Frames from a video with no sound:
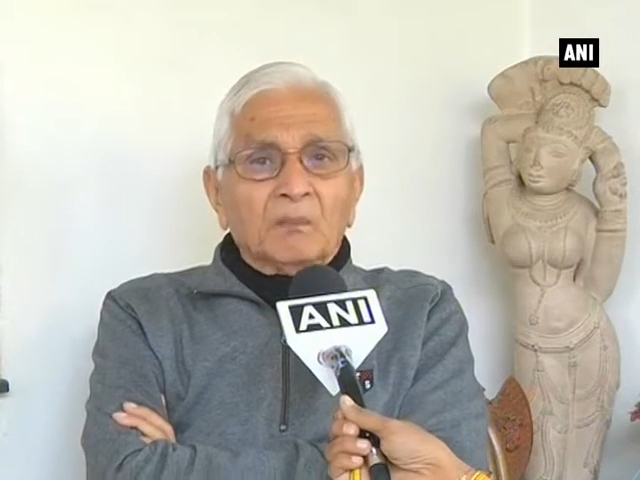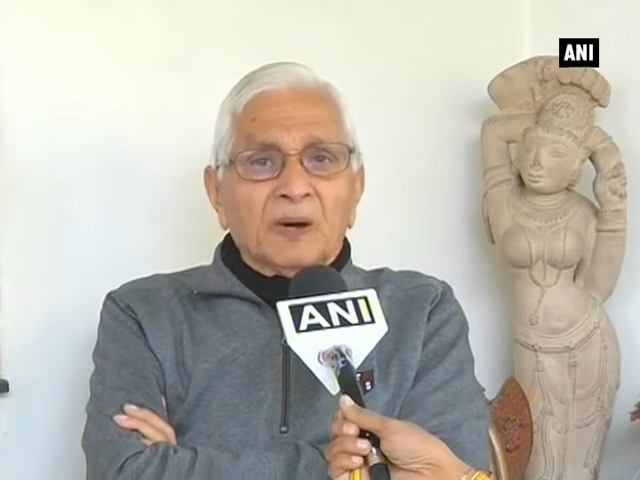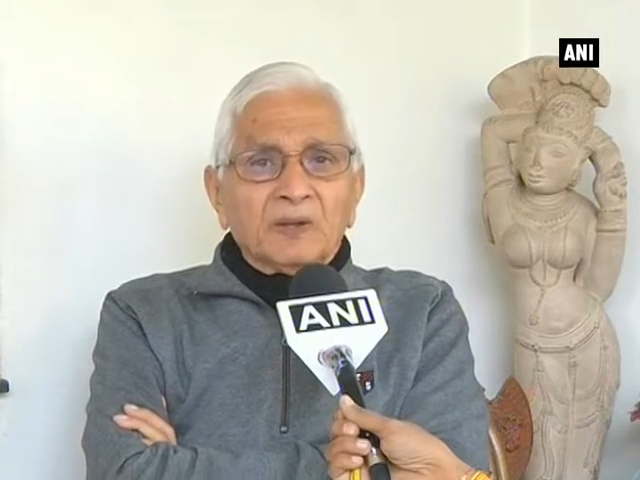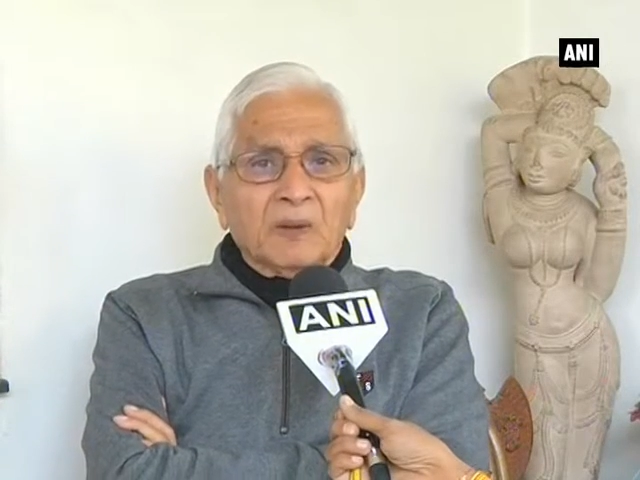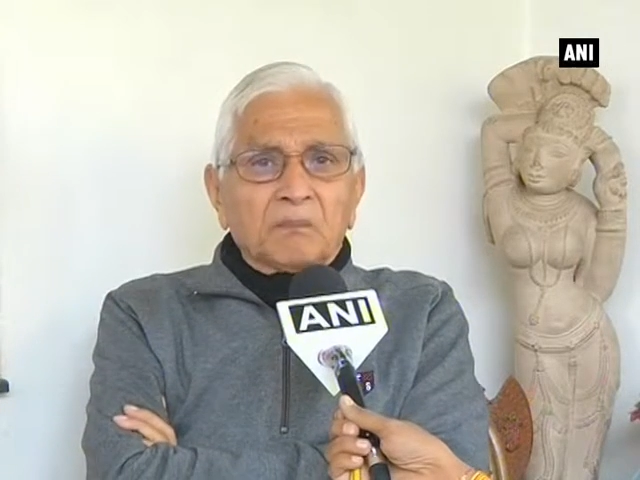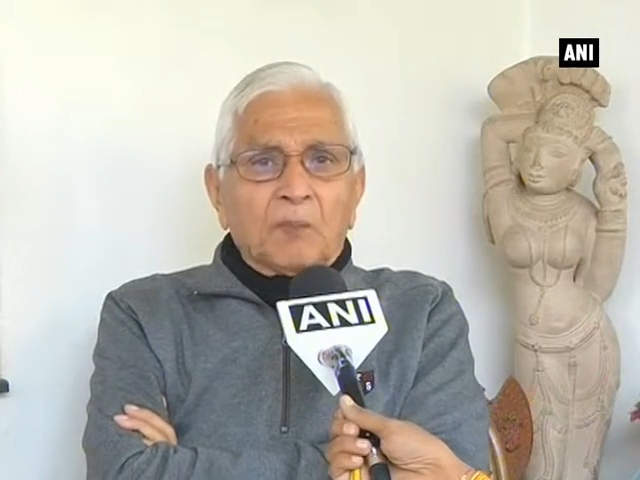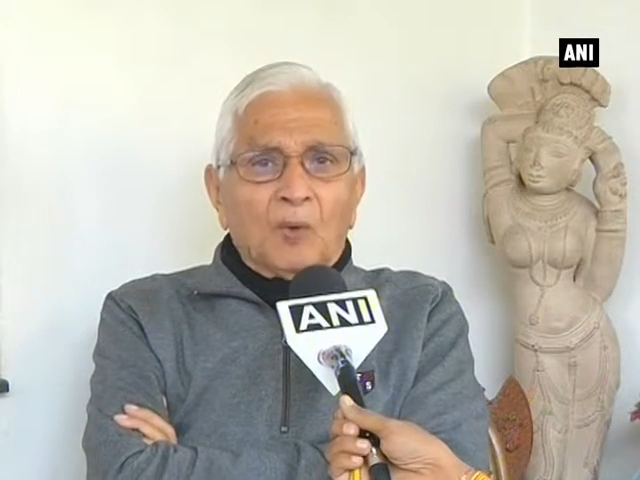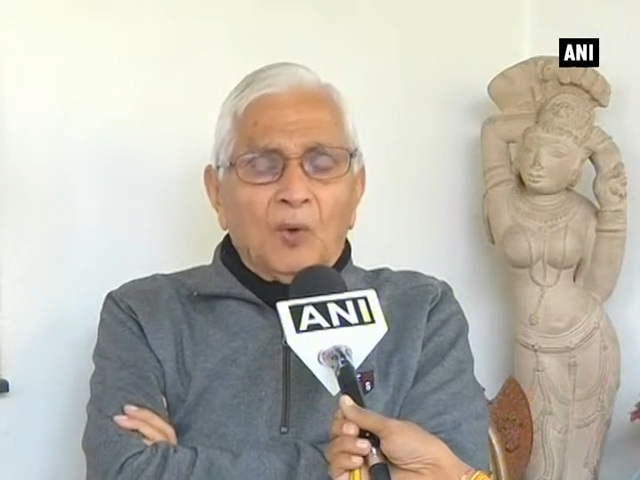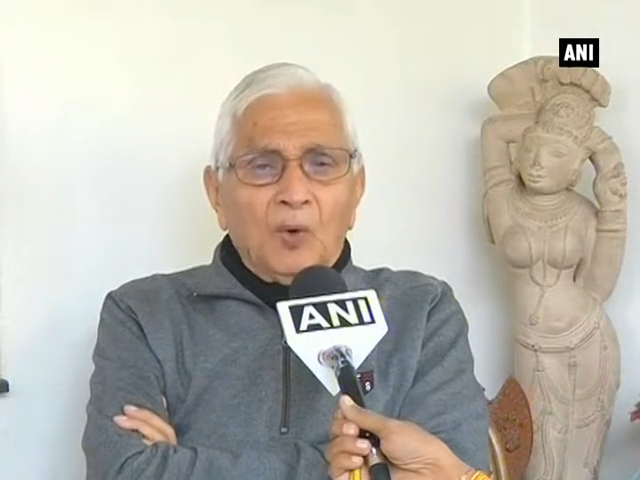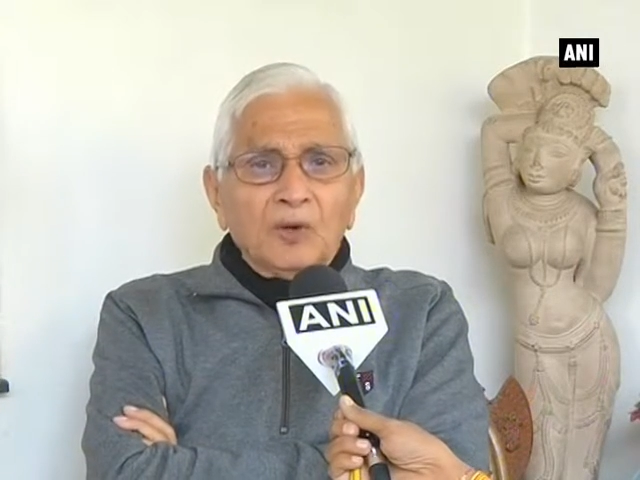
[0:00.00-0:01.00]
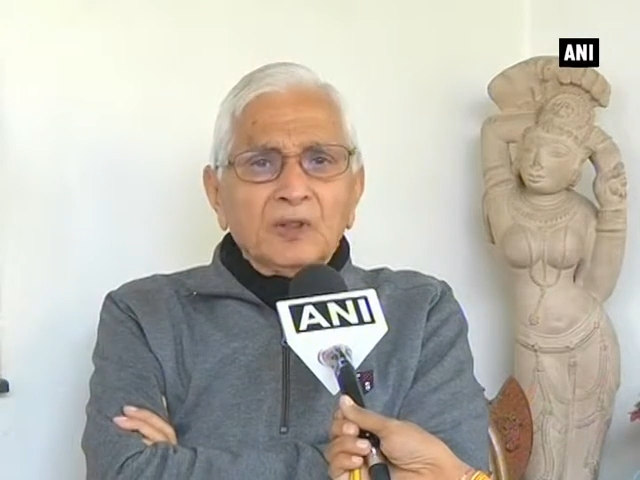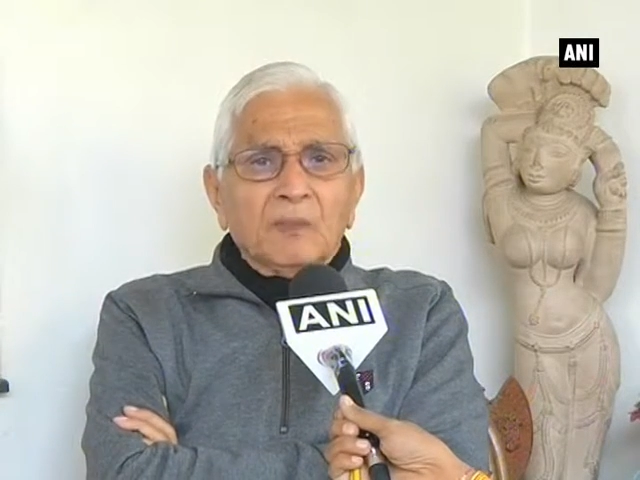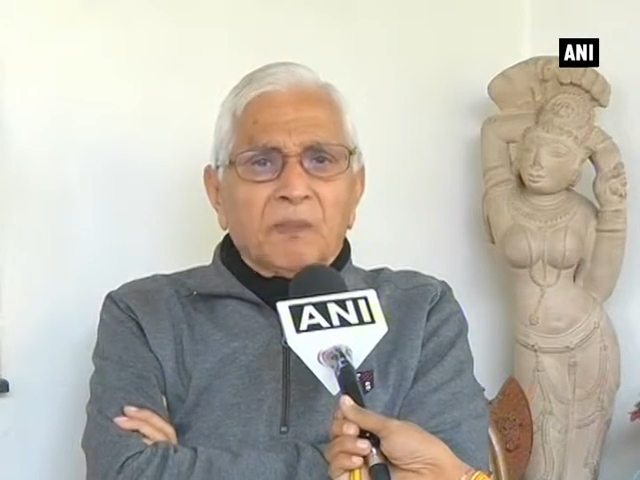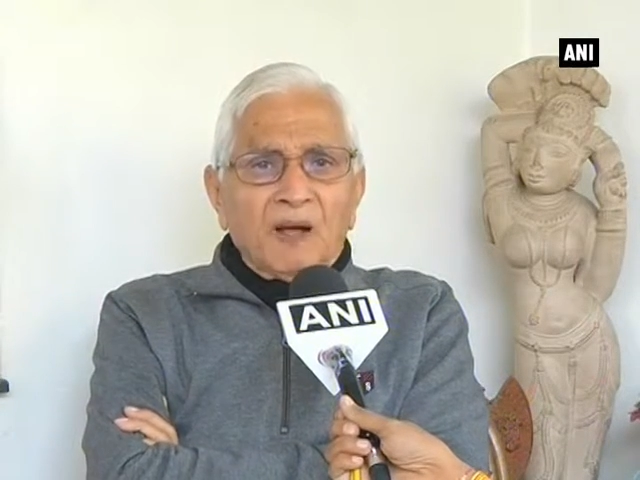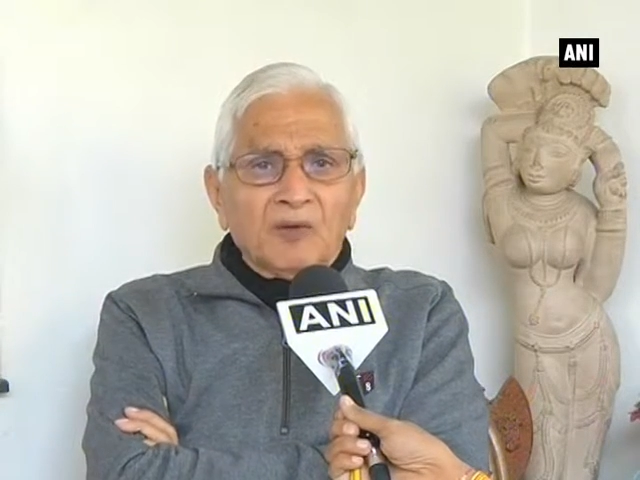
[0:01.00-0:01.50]
But the court in
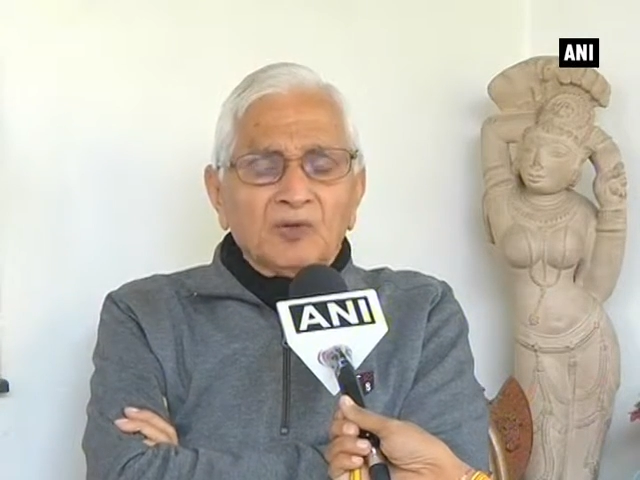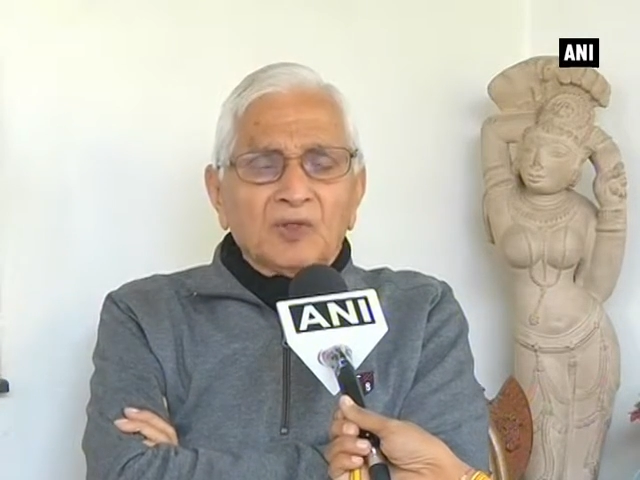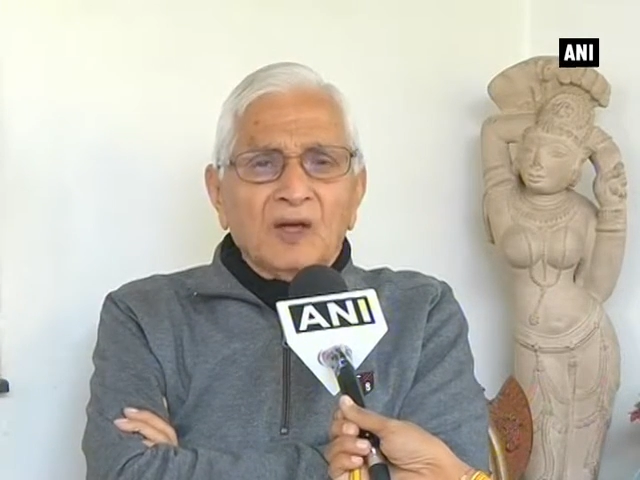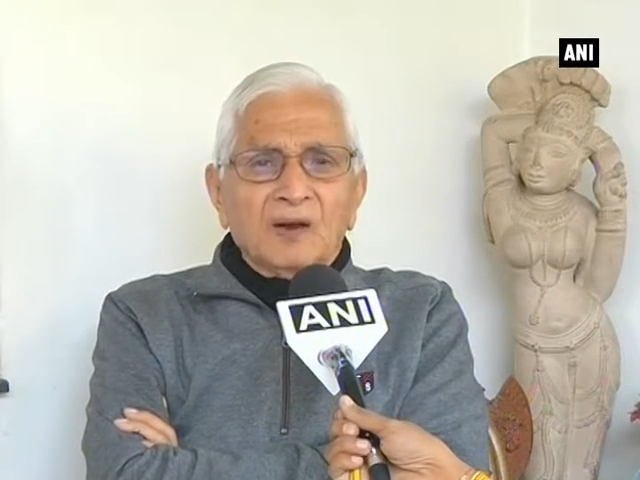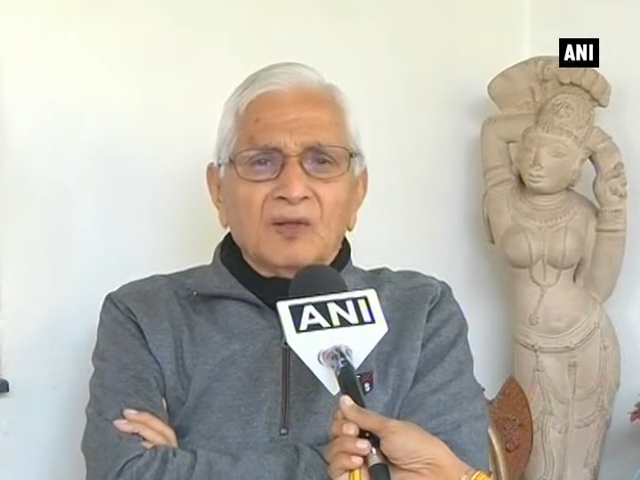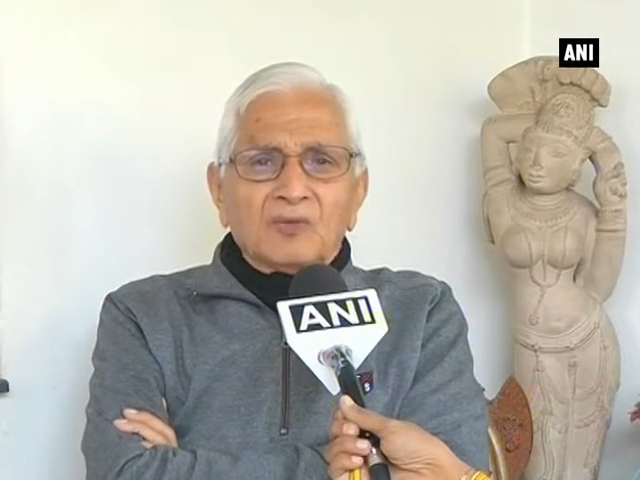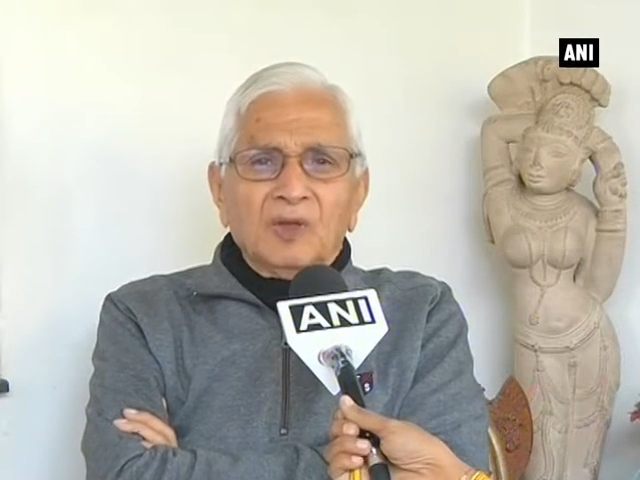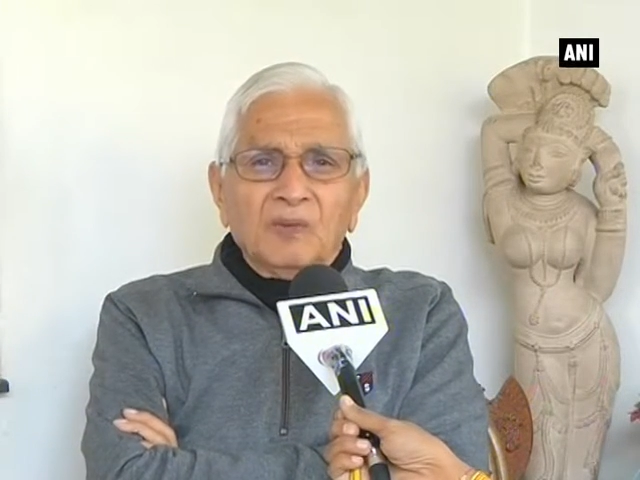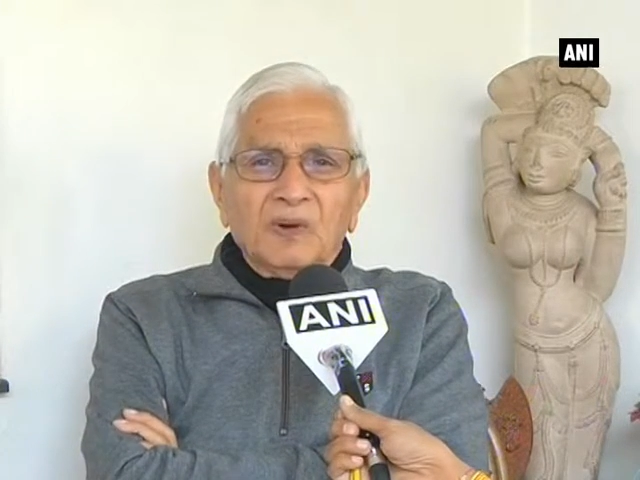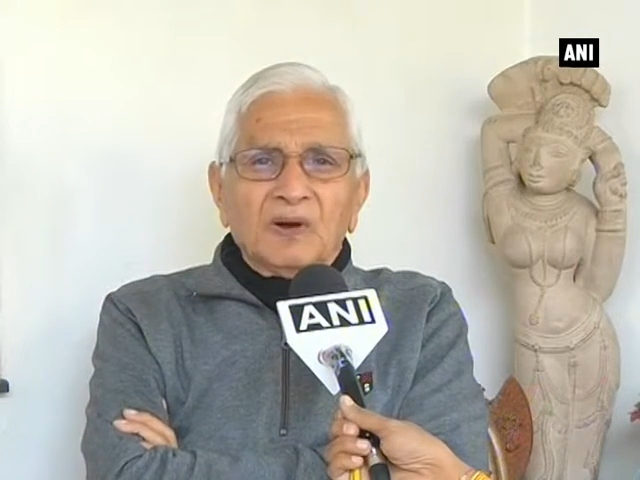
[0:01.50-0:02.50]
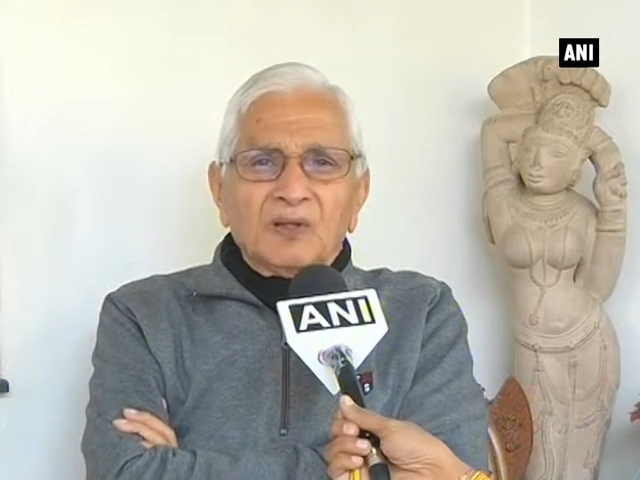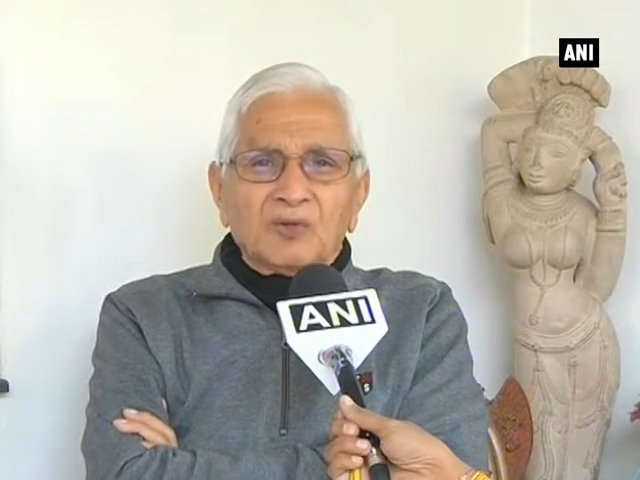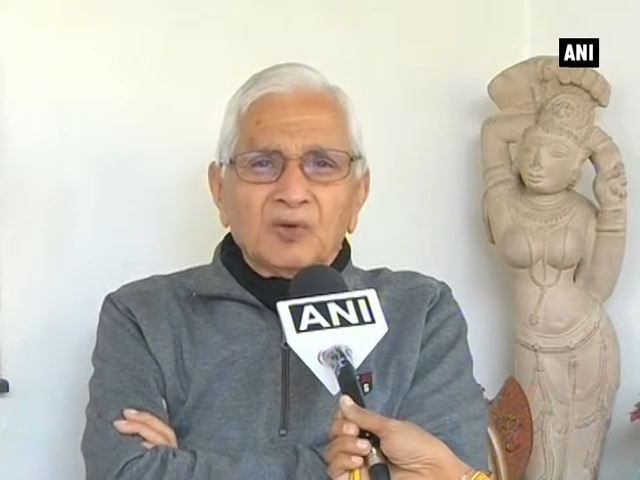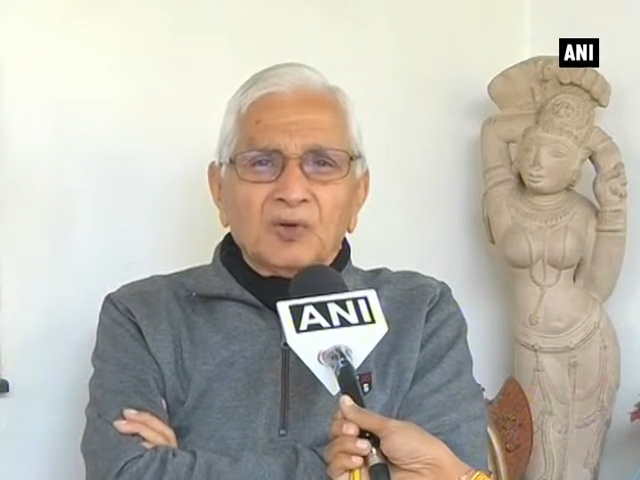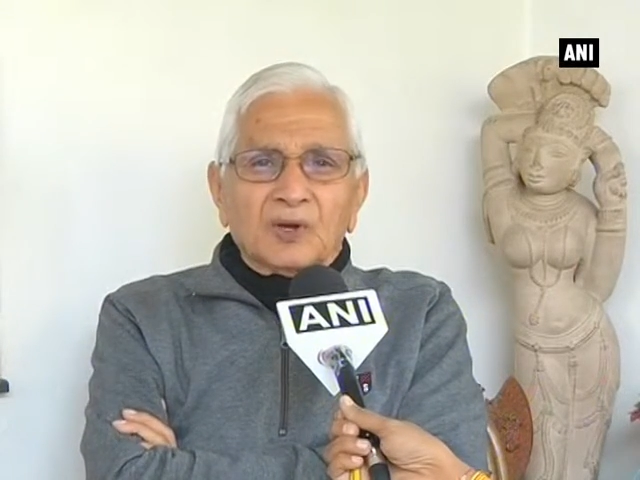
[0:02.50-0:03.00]
the Pakistan has given a
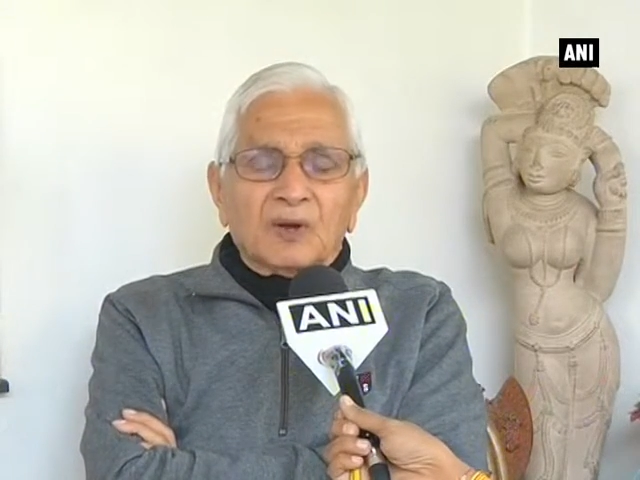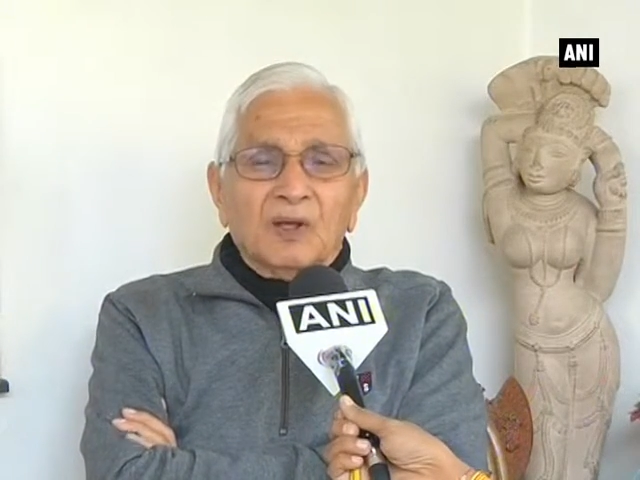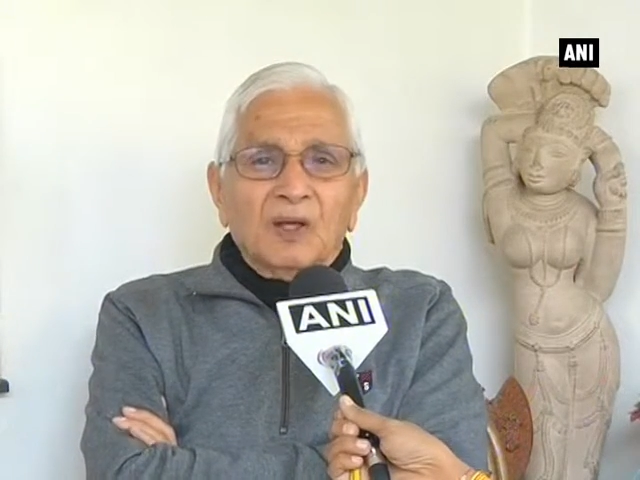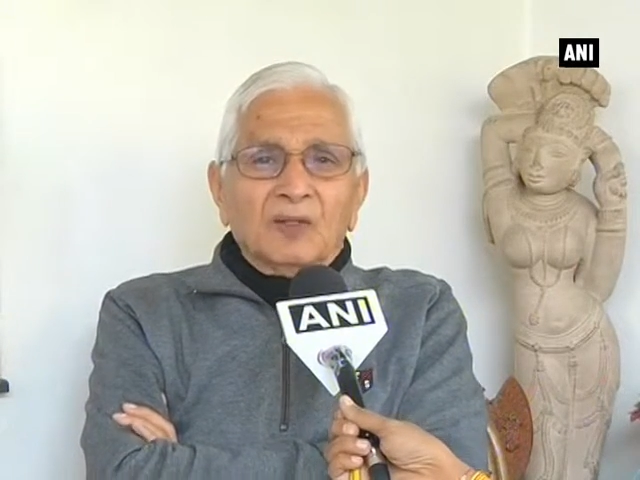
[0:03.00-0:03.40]
decision